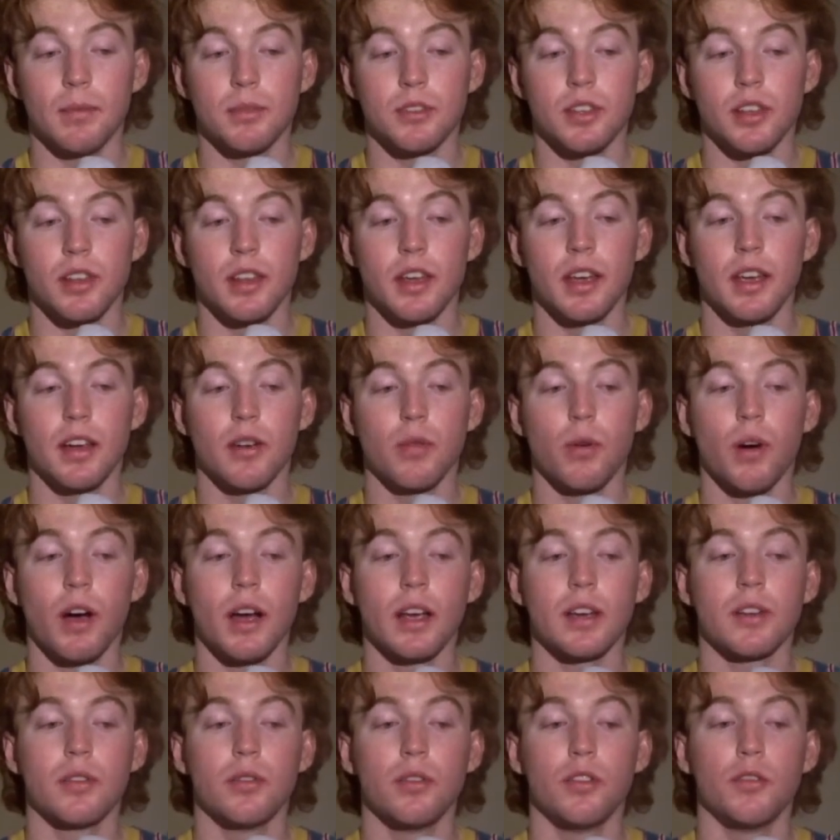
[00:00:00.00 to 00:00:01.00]
So they're
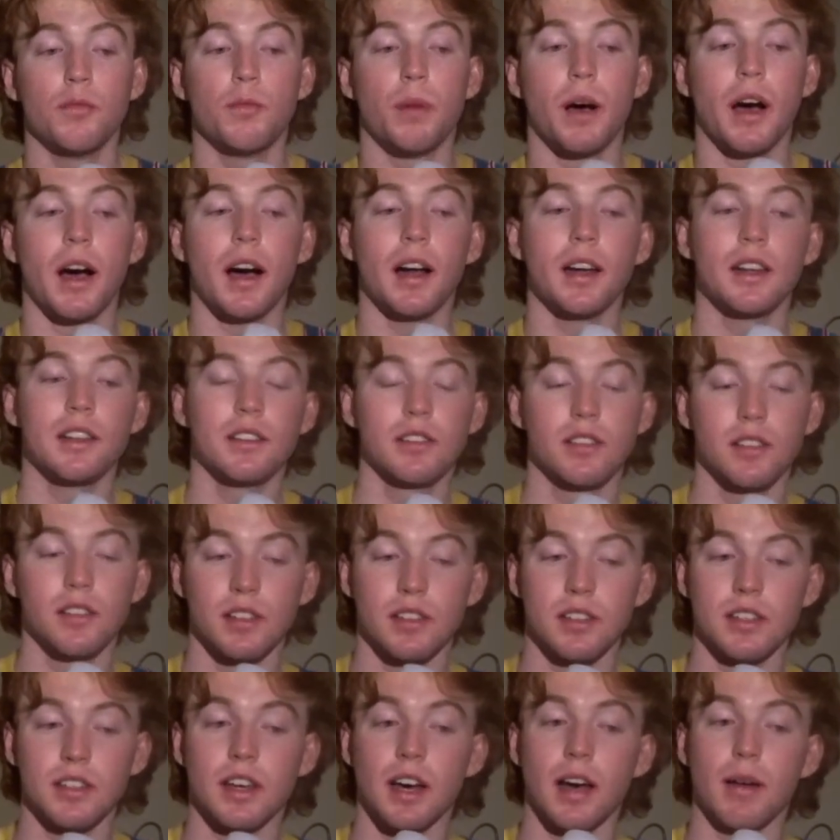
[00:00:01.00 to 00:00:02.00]
quite good. Partey's
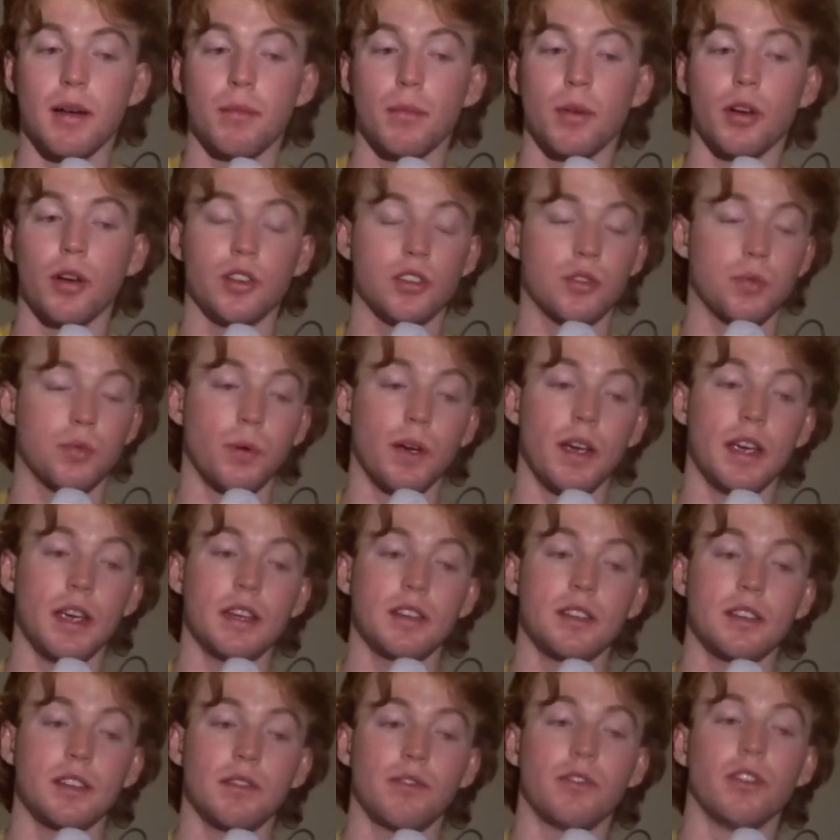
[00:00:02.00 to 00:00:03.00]
going to start most
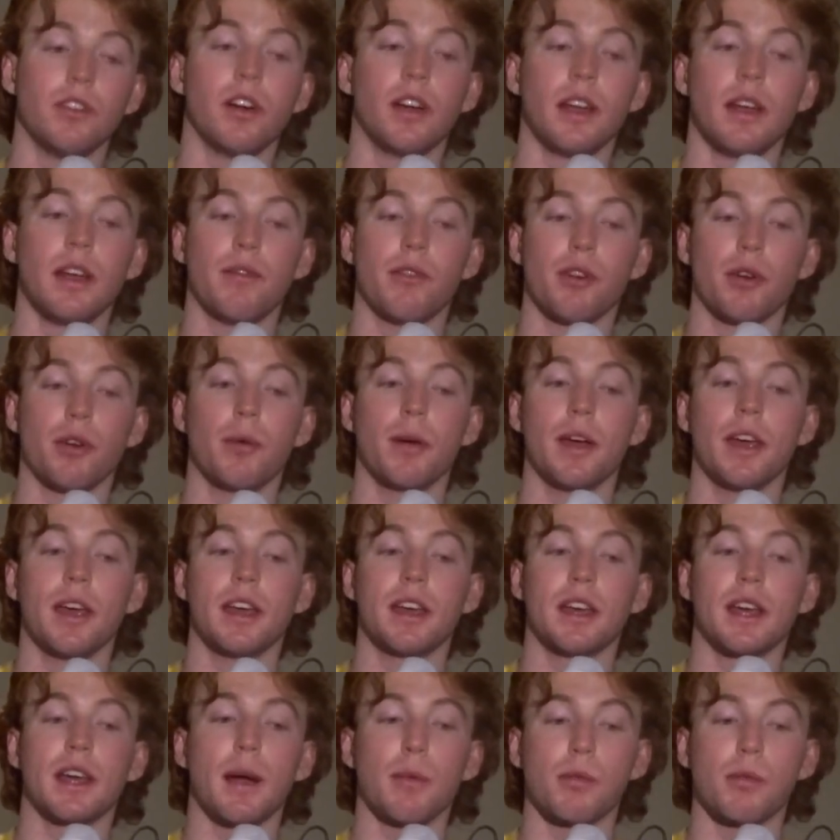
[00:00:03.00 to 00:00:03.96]
weeks, if not every week.